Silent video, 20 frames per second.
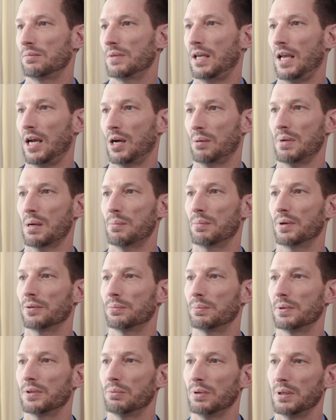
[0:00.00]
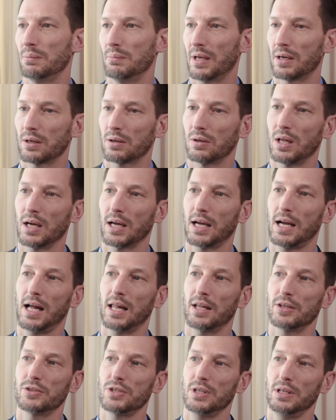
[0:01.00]
care members between medical
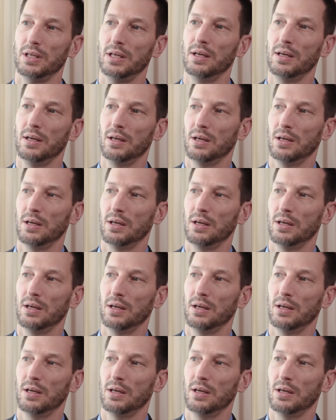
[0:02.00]
oncology,